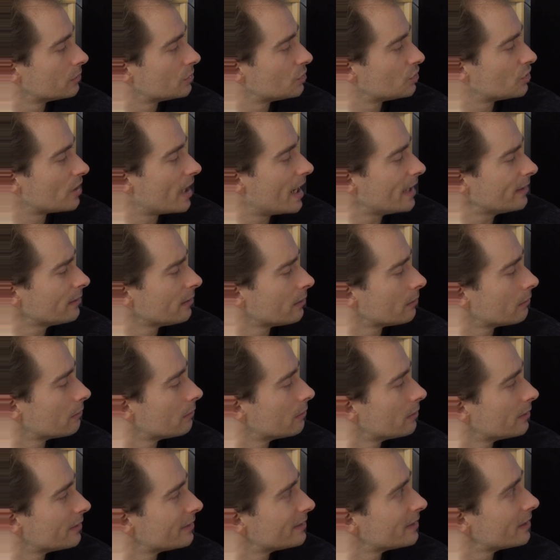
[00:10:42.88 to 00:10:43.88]
Jet,
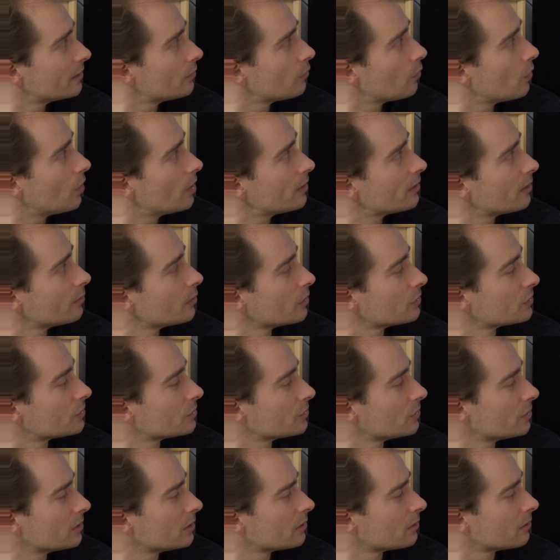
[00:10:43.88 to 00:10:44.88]
is that a word? I'm not
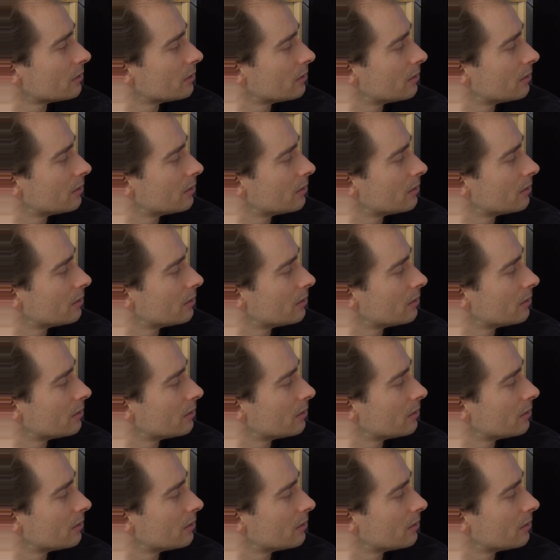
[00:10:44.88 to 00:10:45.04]
sure.